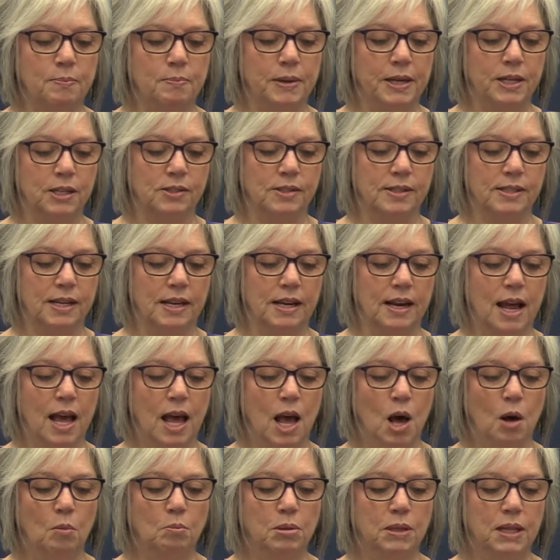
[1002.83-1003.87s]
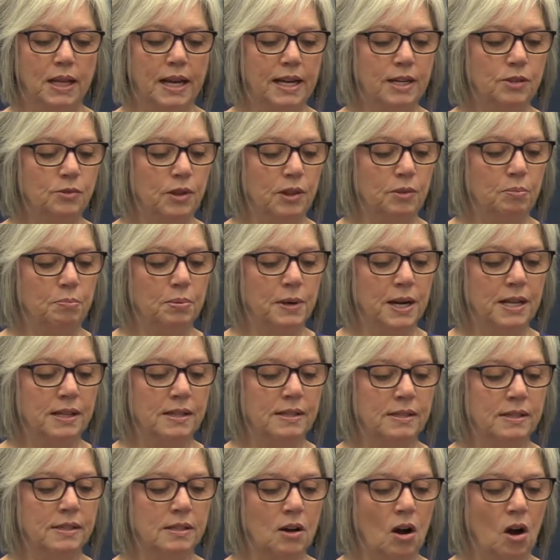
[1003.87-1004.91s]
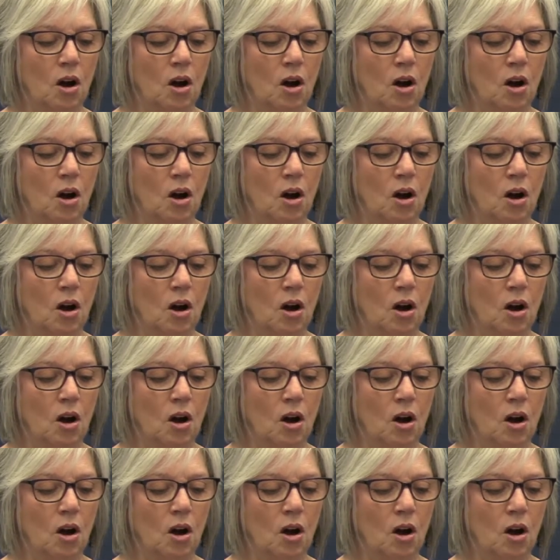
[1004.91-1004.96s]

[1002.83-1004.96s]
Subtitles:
Pearson, played with Britain's